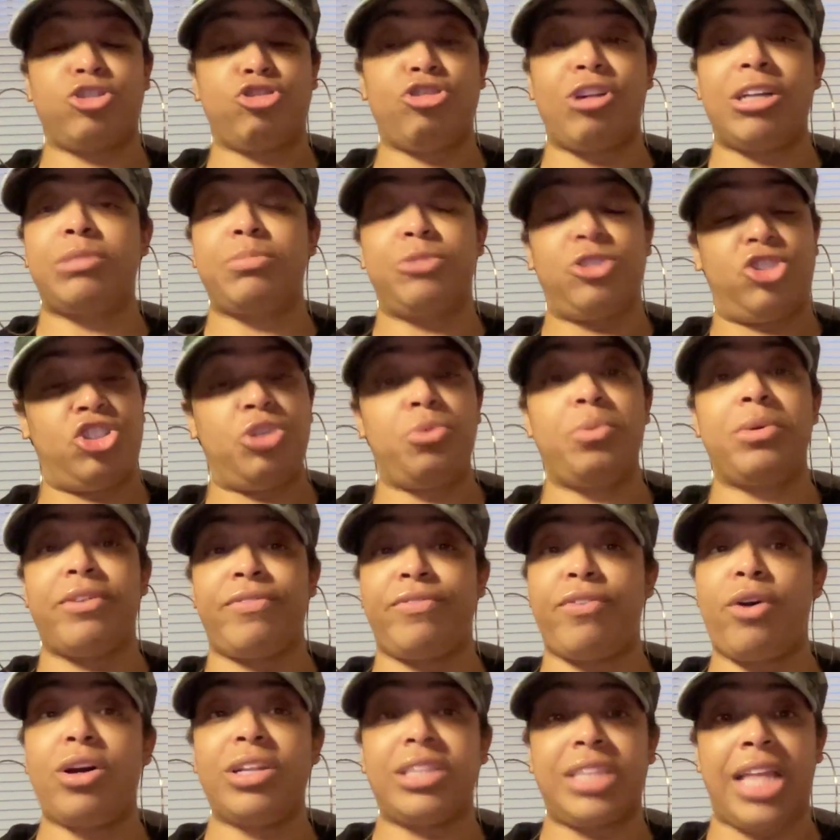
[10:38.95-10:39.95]
trust me, she would
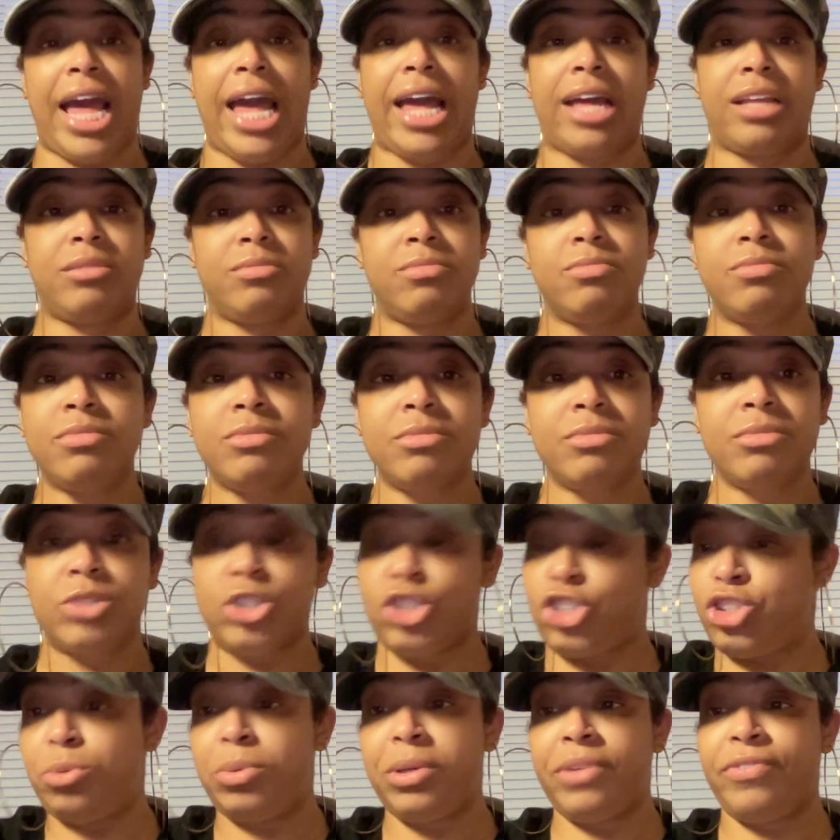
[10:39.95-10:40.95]
have fought that.
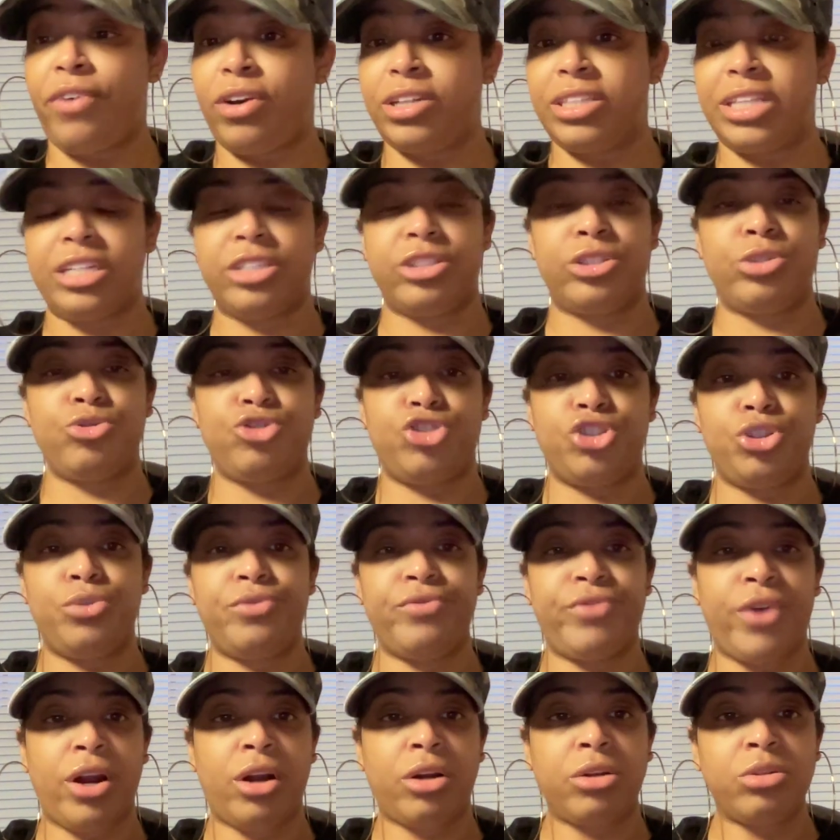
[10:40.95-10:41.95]
She would have fought that until
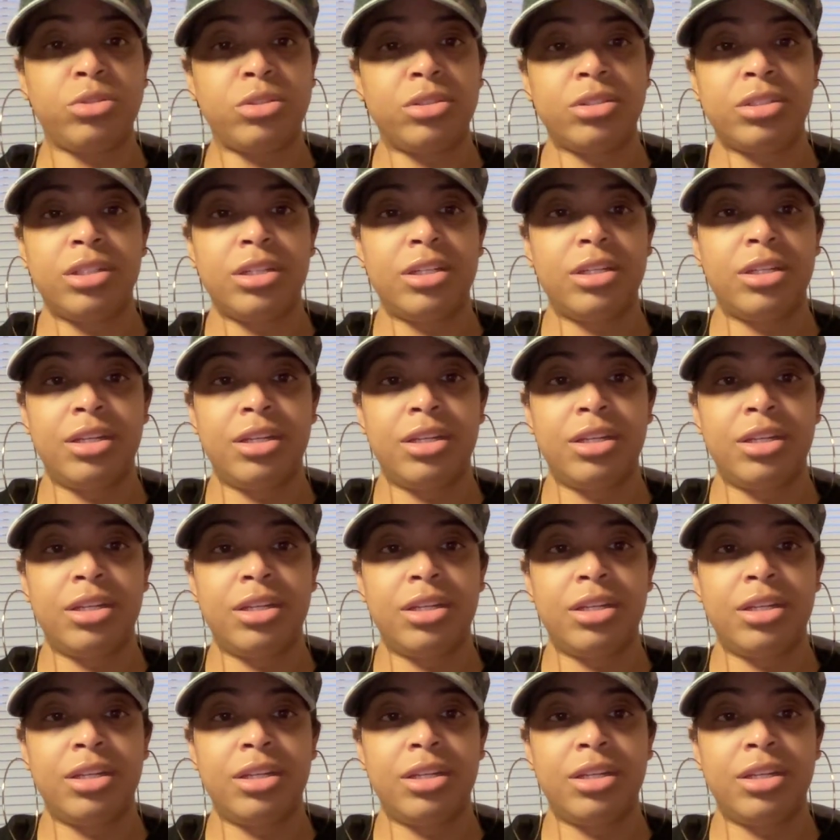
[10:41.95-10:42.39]
June 1st.